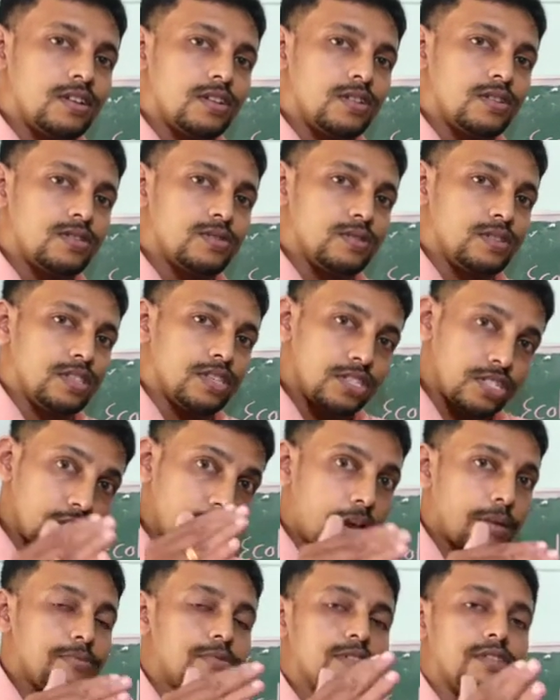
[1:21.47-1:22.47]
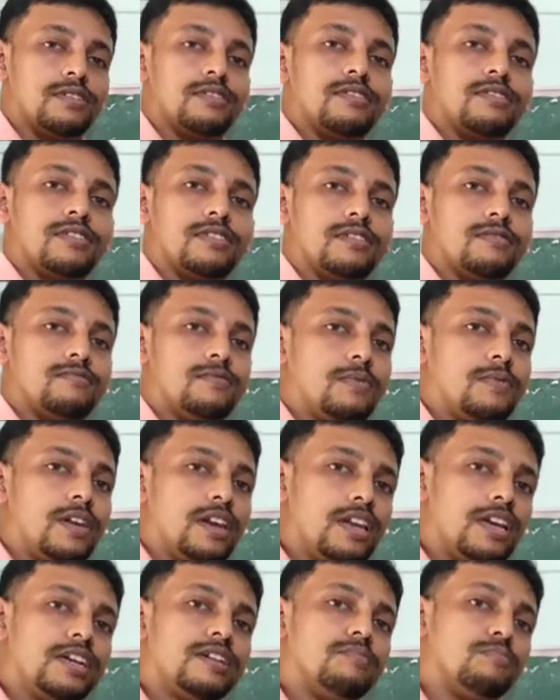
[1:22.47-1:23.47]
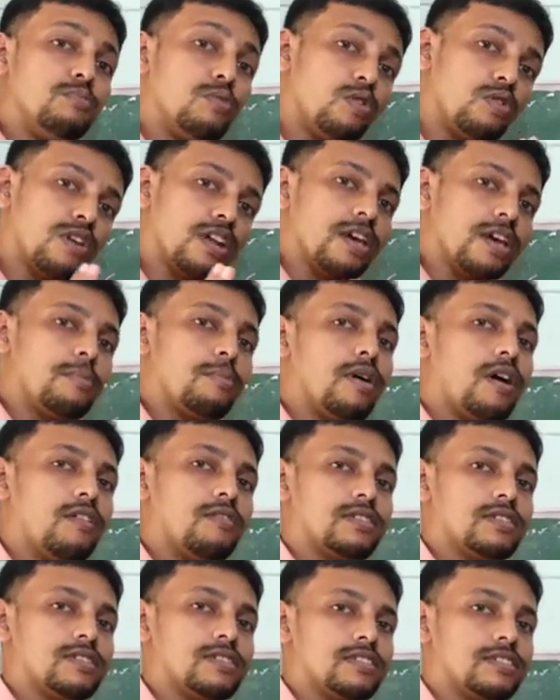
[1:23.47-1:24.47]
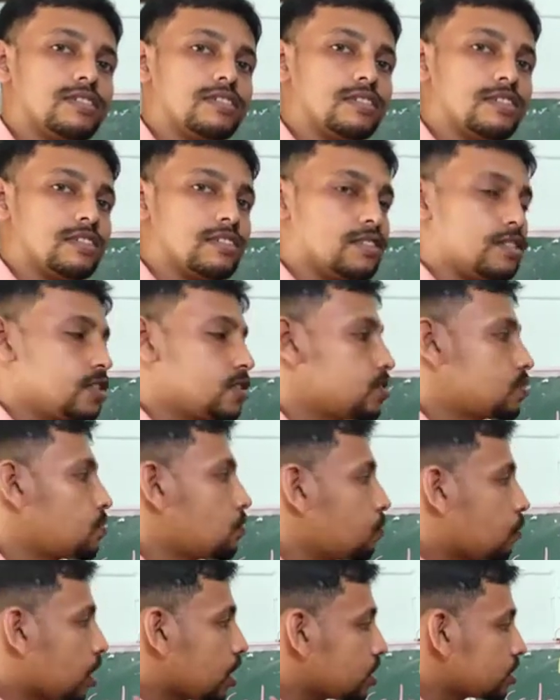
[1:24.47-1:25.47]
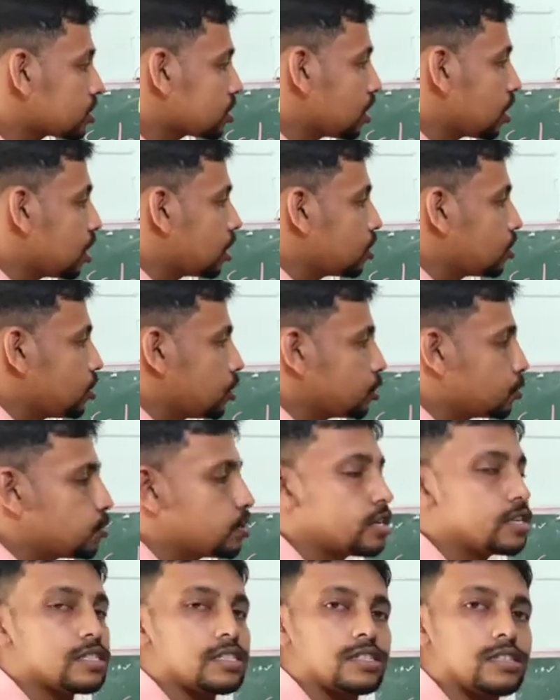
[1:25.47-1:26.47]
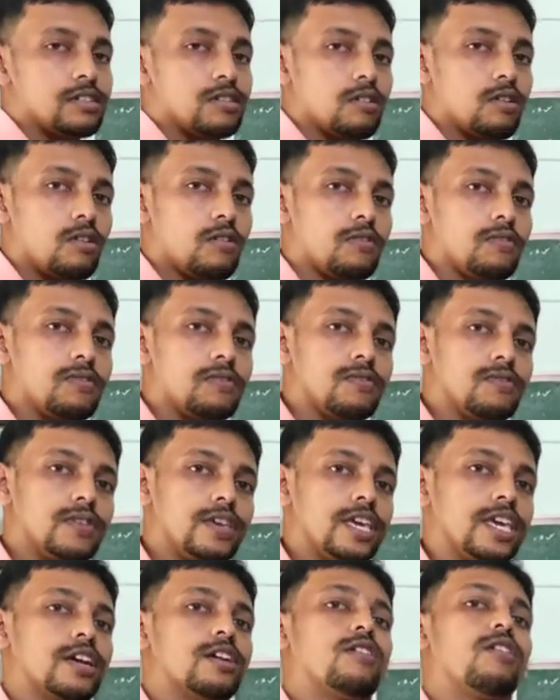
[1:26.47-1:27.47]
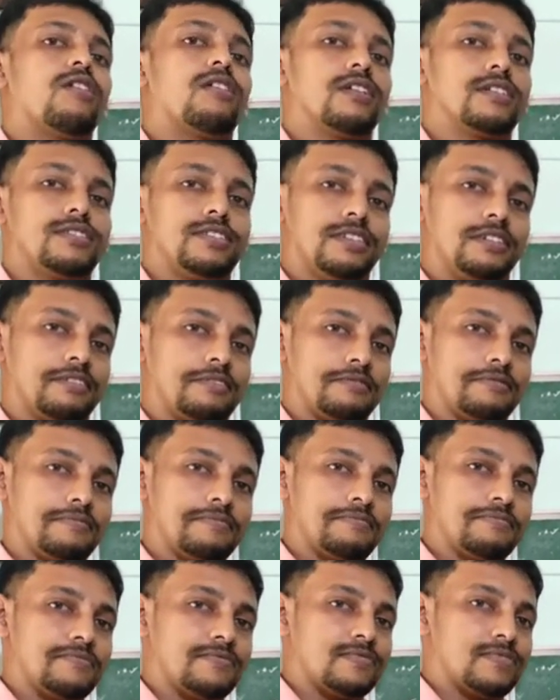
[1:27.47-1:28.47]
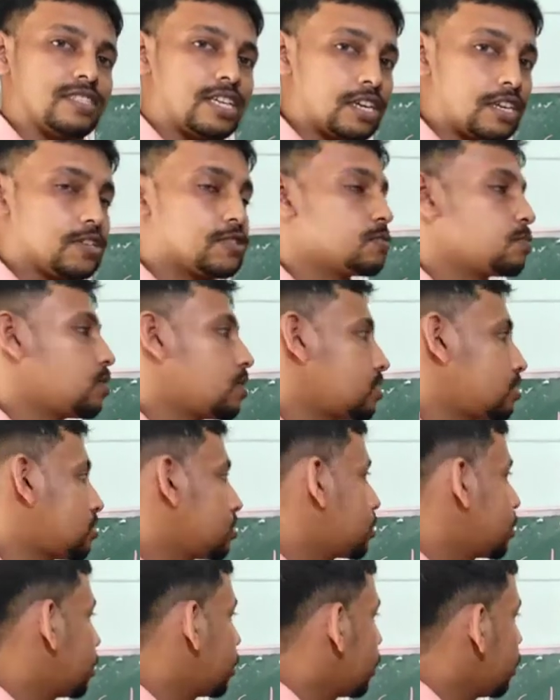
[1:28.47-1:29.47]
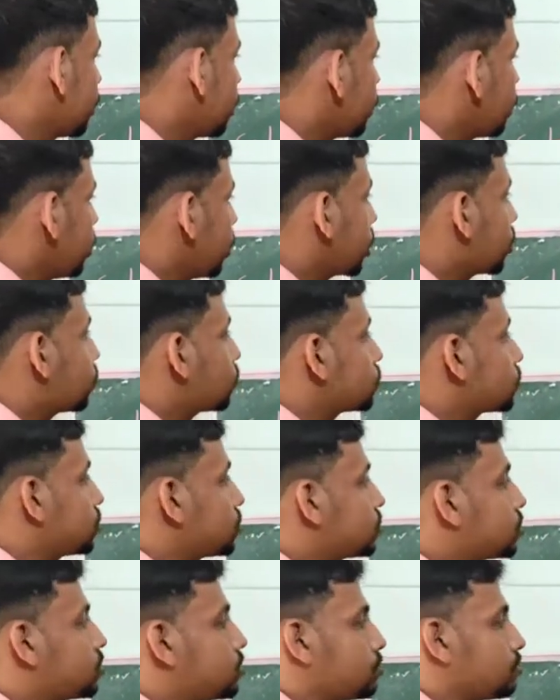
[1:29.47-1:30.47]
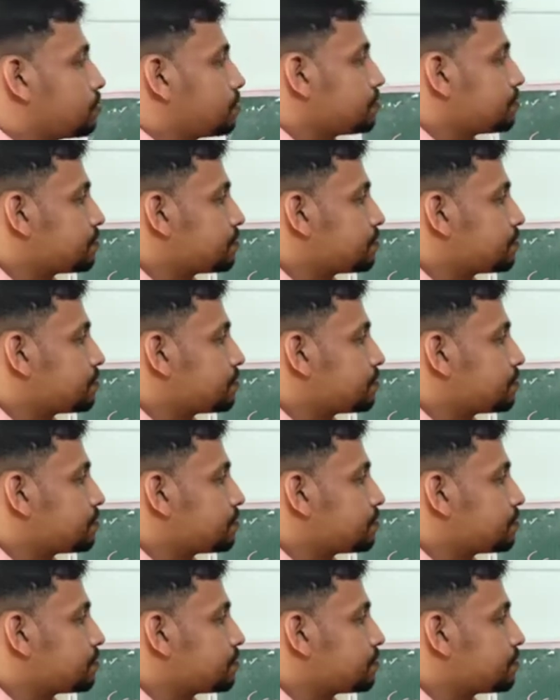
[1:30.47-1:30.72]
So in this chapter, we will learn more about this functional unit of ecology. That is what? Ecosystem.